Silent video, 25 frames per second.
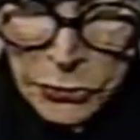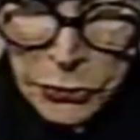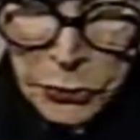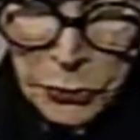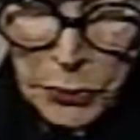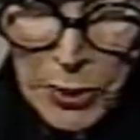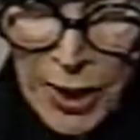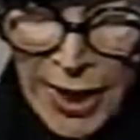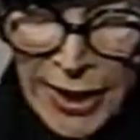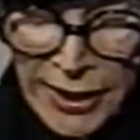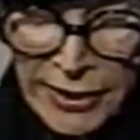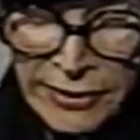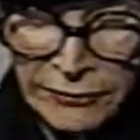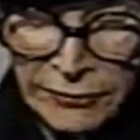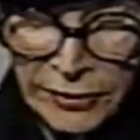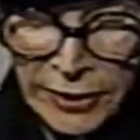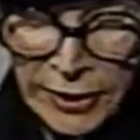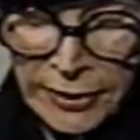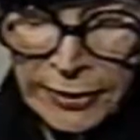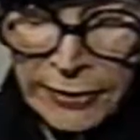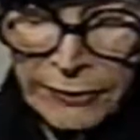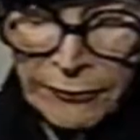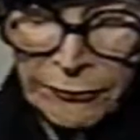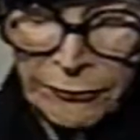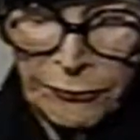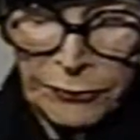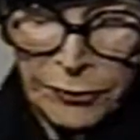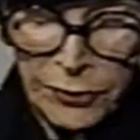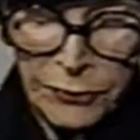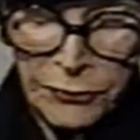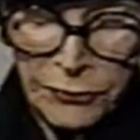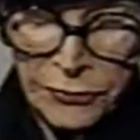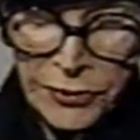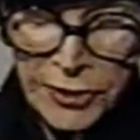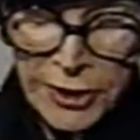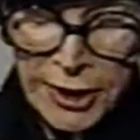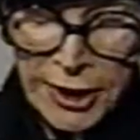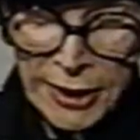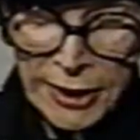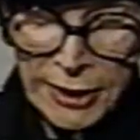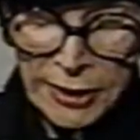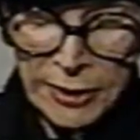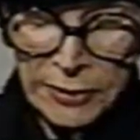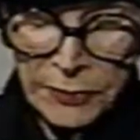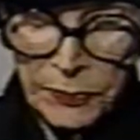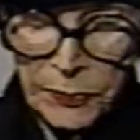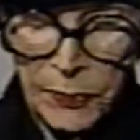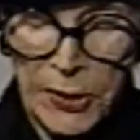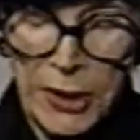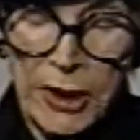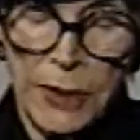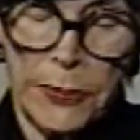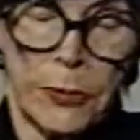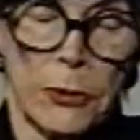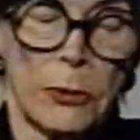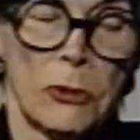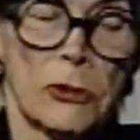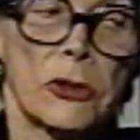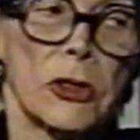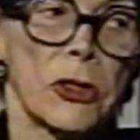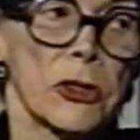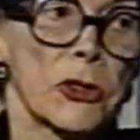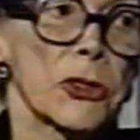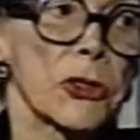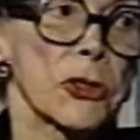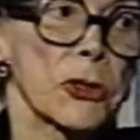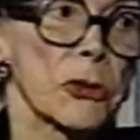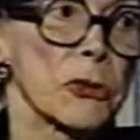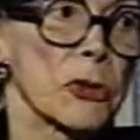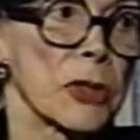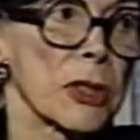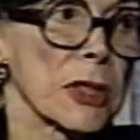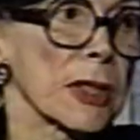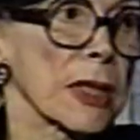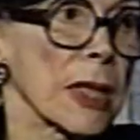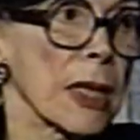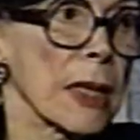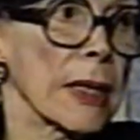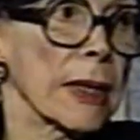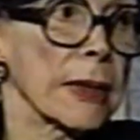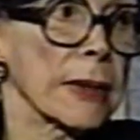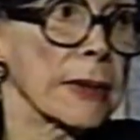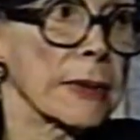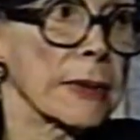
driving 15 people to suicide.